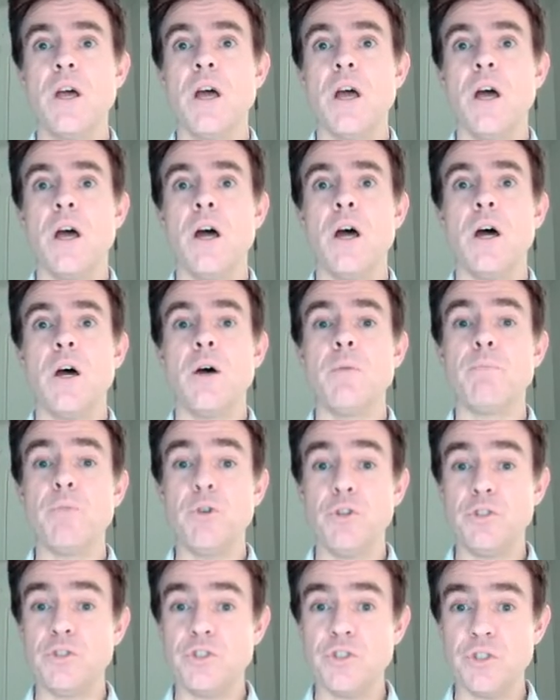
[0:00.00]

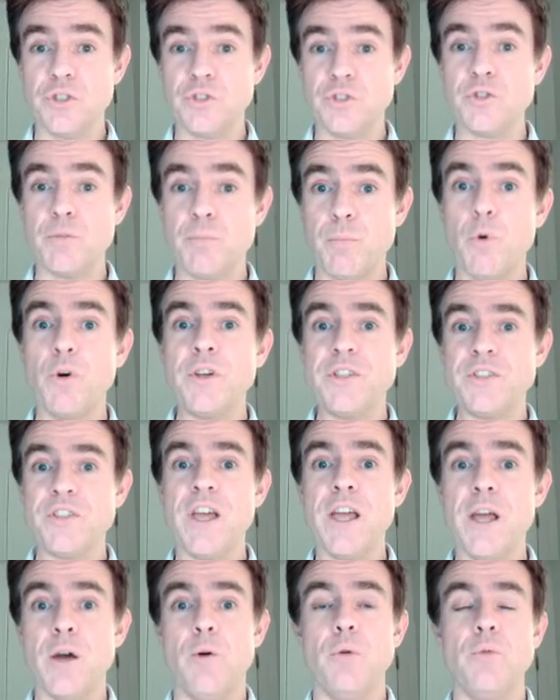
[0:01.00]
But just to point
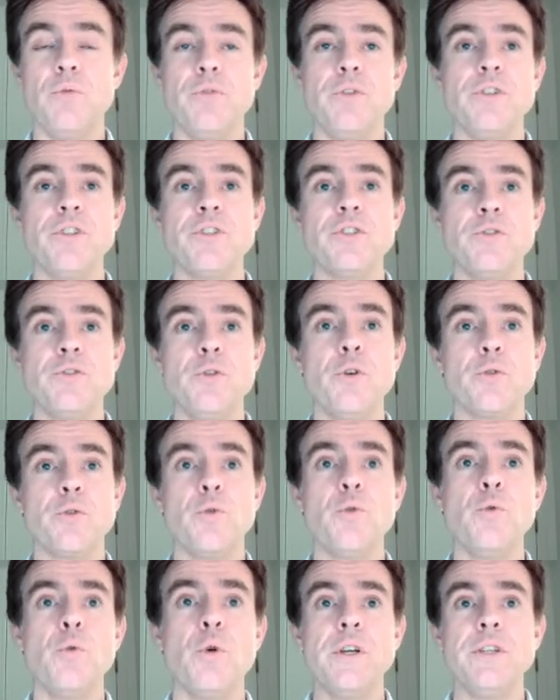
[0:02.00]
out that it's not
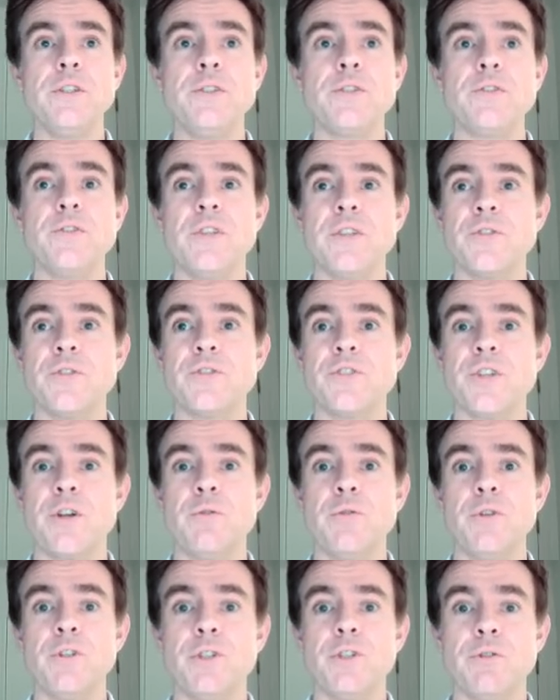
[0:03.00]
always
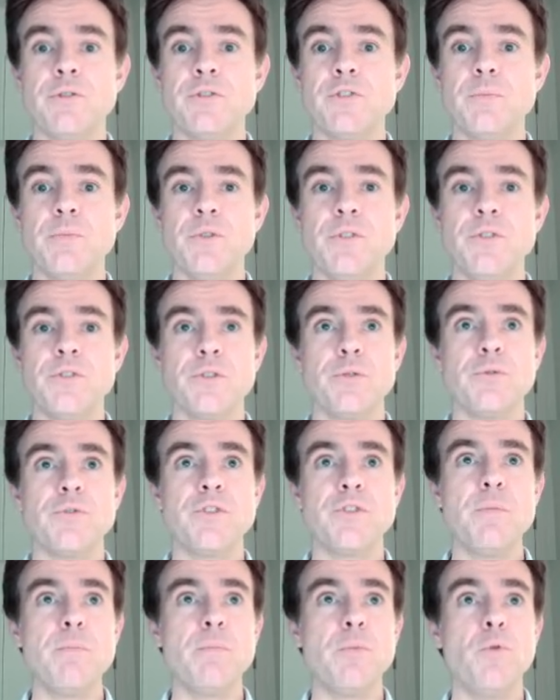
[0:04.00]
necessarily going to be so
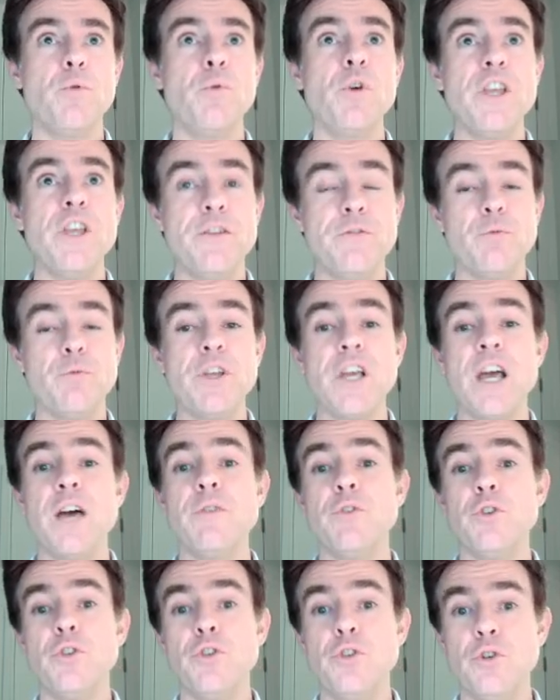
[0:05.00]
simple if we have
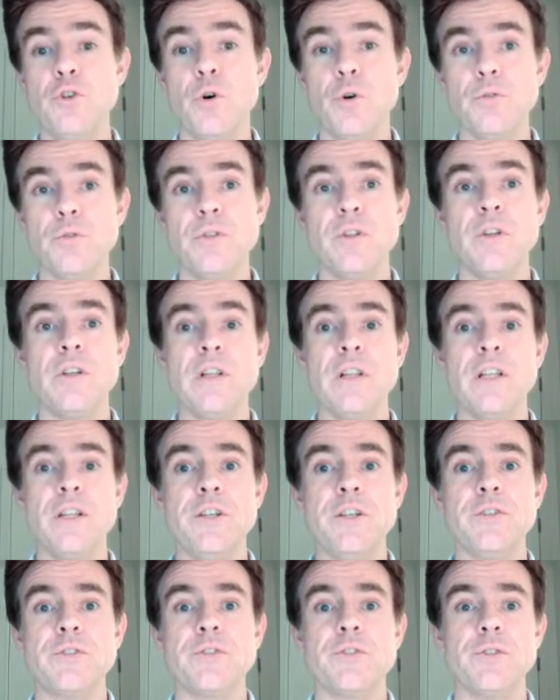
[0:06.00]
a
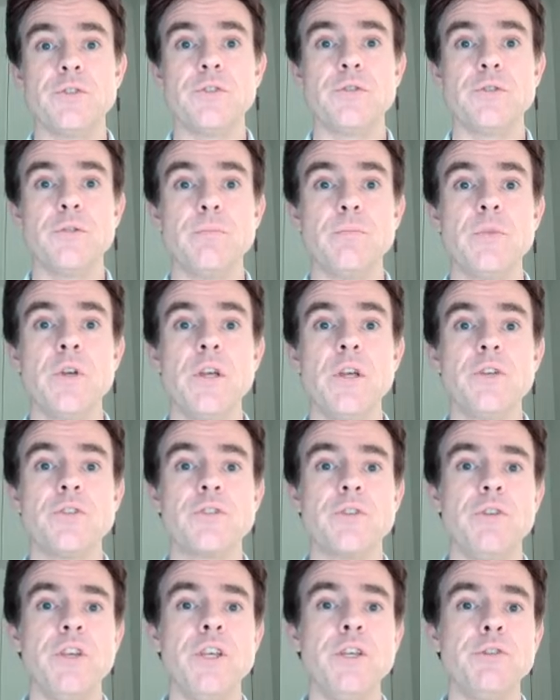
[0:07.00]
non-linear system.
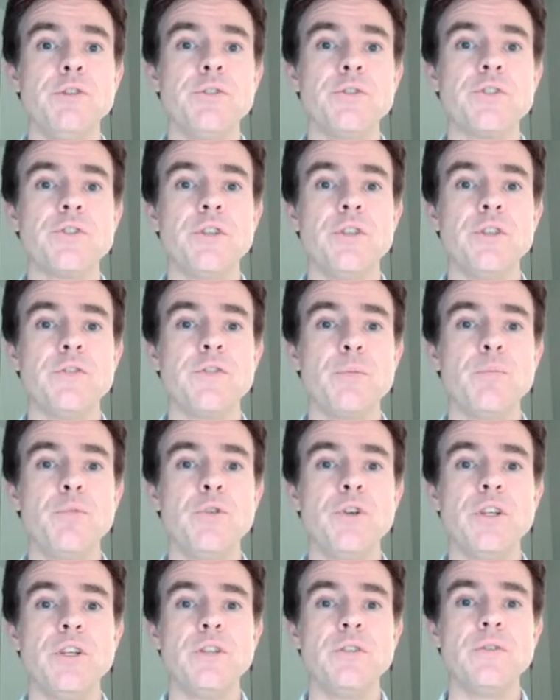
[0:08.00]
So here you can see that if I
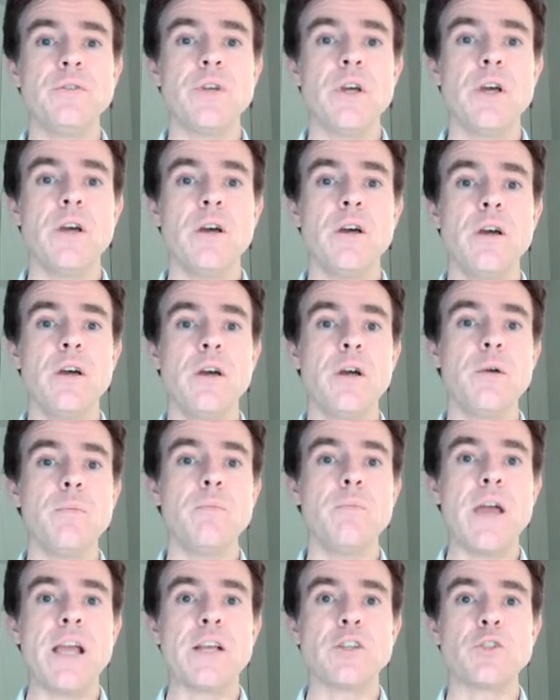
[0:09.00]
put in
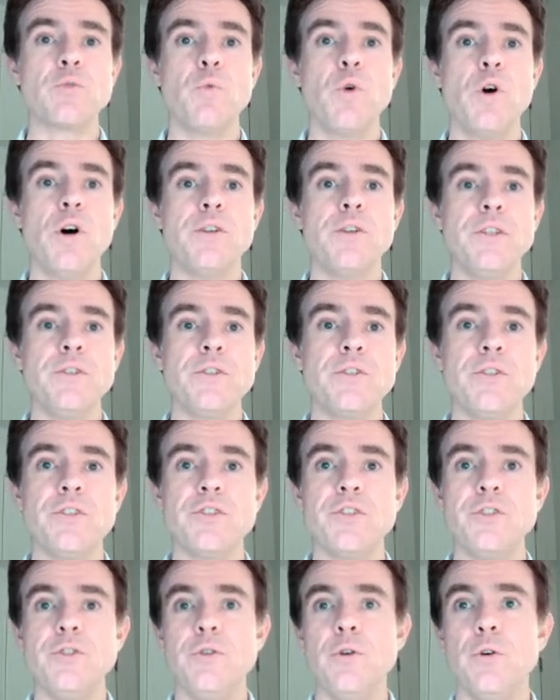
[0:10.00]
x1 into
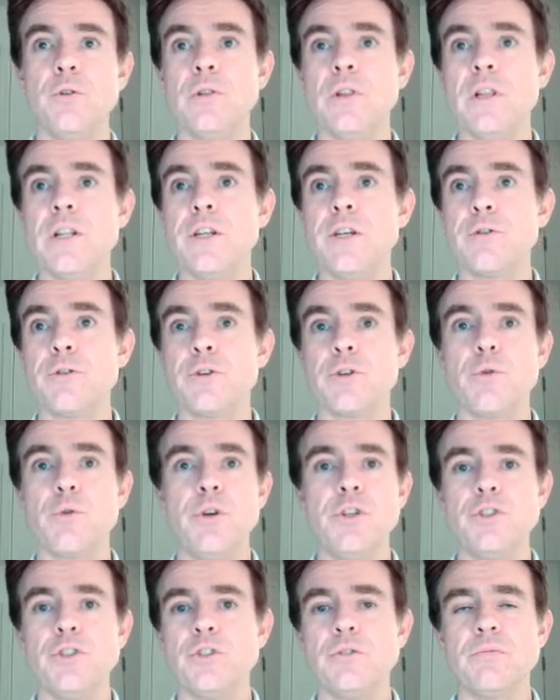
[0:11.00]
this non-linear
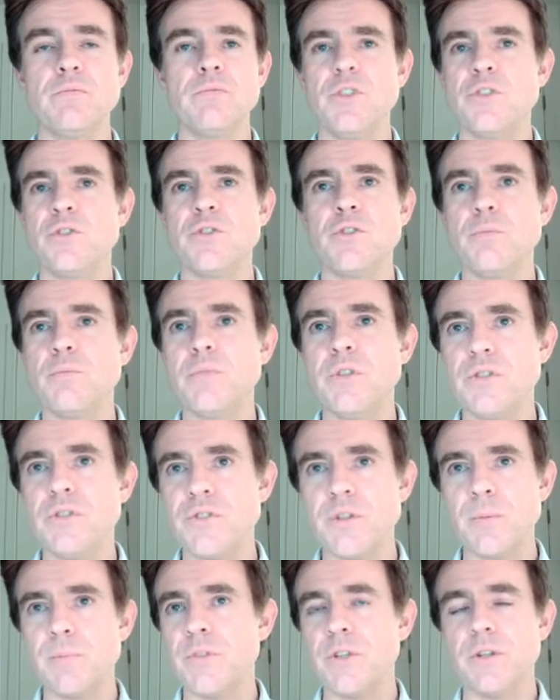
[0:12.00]
equation, this could be
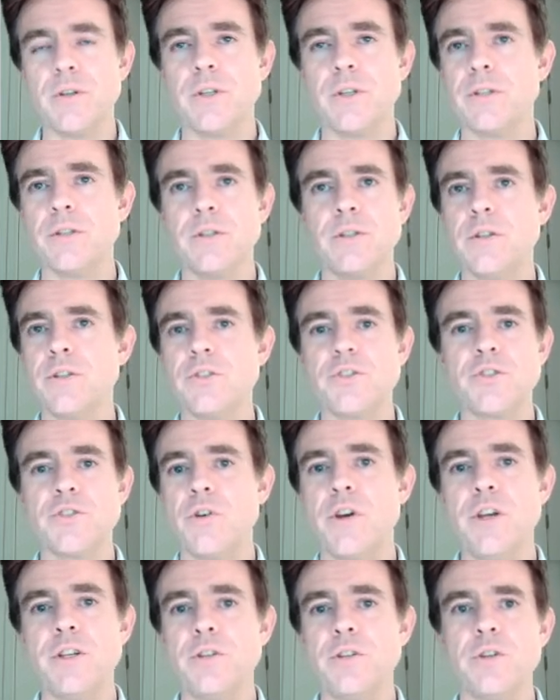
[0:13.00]
something like a
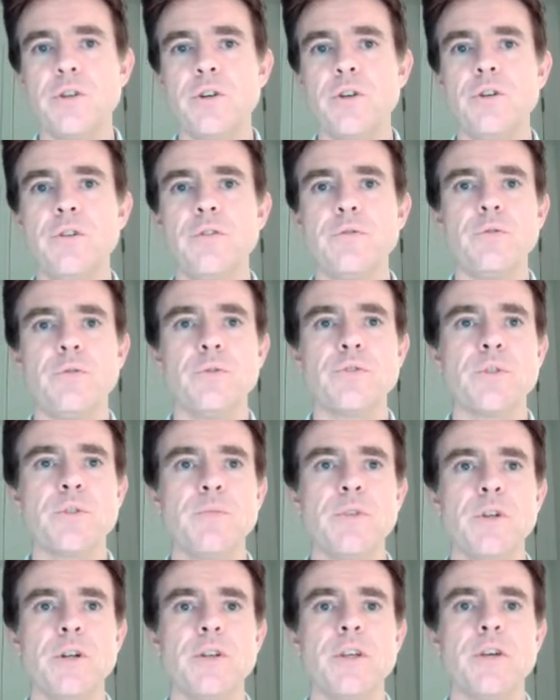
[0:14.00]
sine curve or
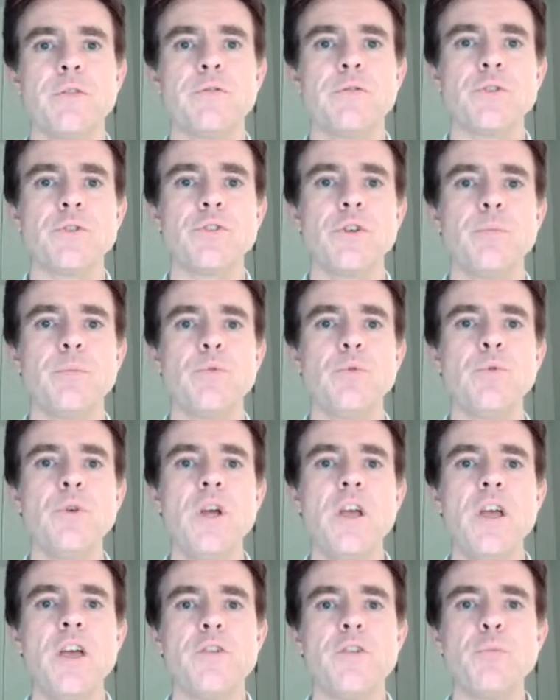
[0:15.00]
something like that, for example.
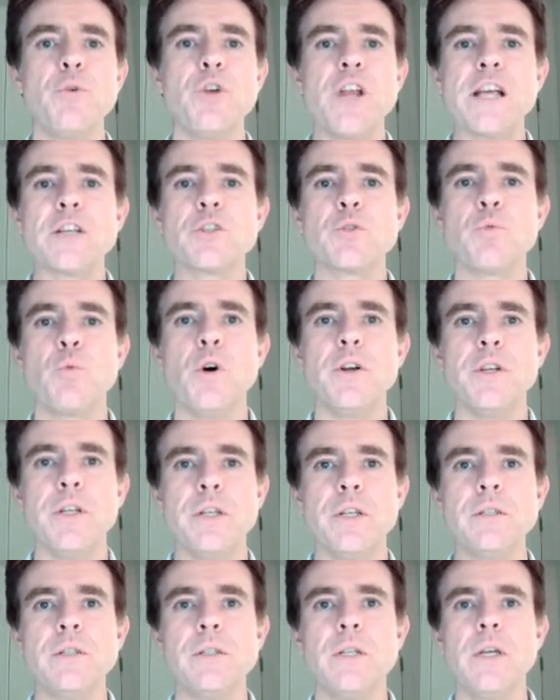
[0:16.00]
If I put x1
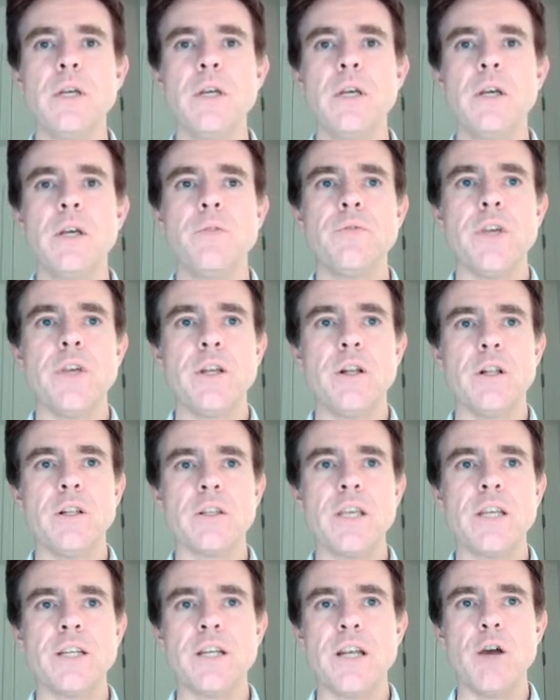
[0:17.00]
in, then I'll
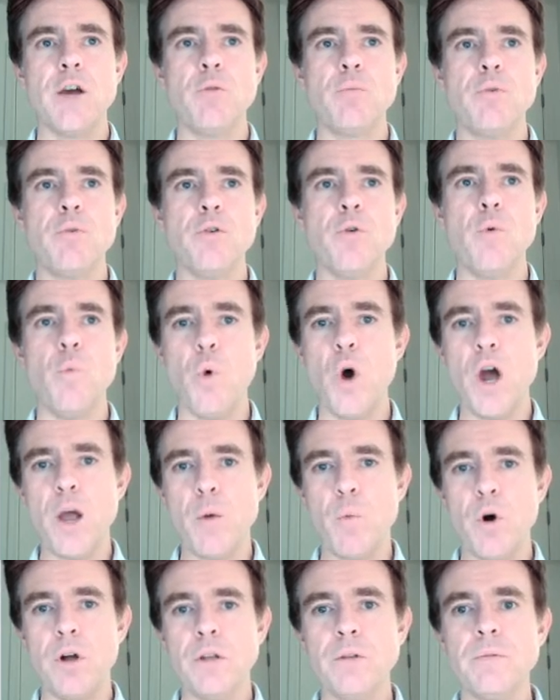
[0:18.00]
get an output
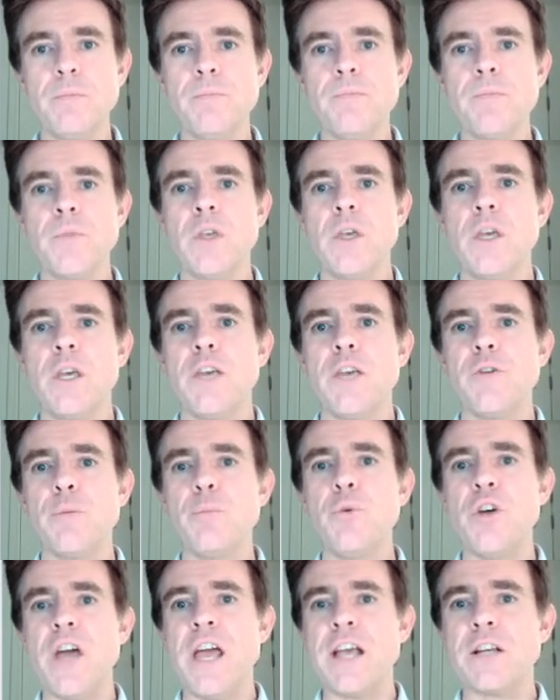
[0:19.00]
y1. If I
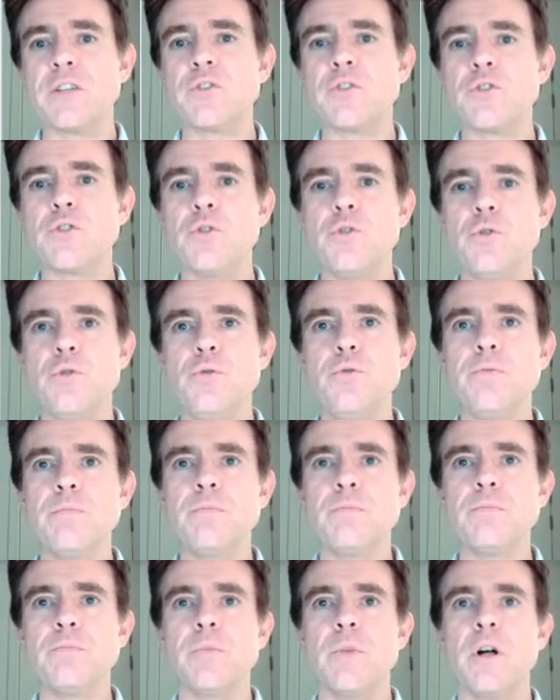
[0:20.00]
put x2,
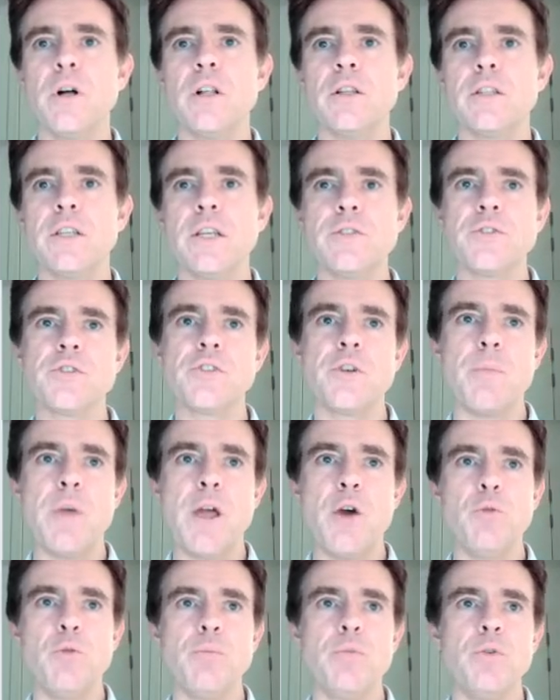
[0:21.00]
I'll get some
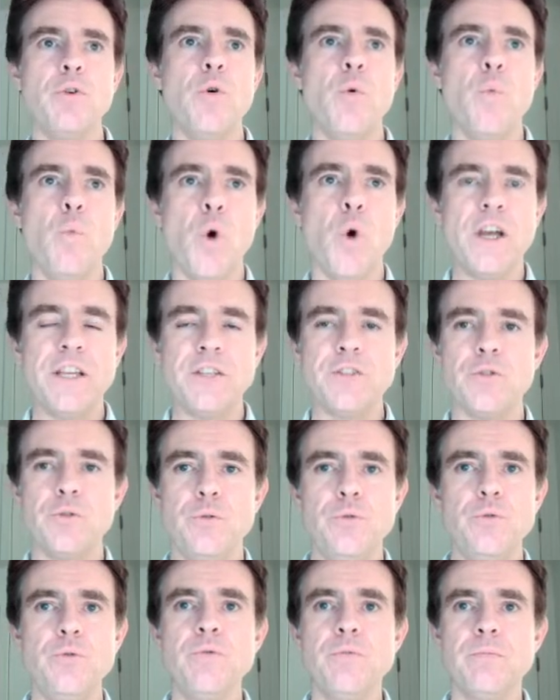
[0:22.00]
output
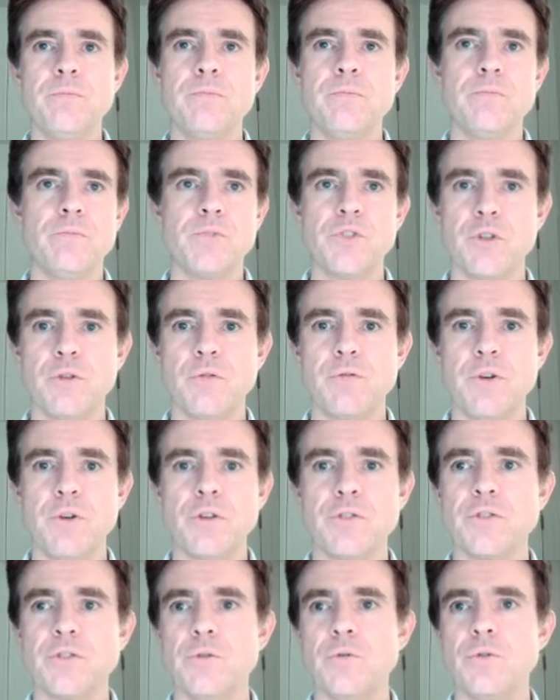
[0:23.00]
y2. So far,
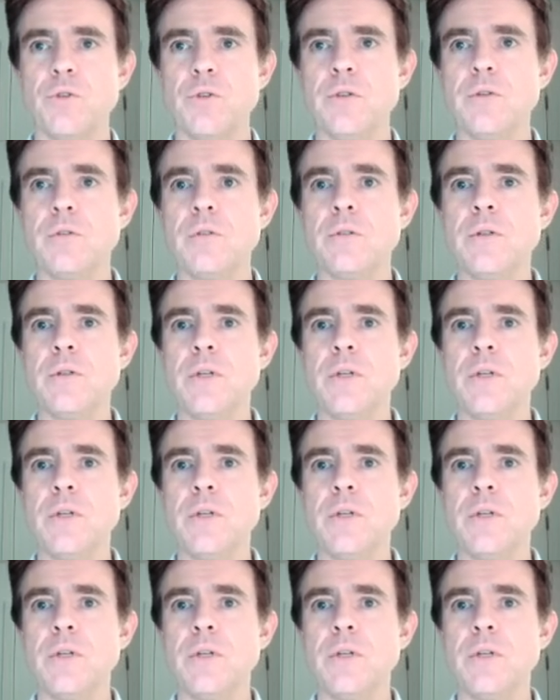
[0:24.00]
so good.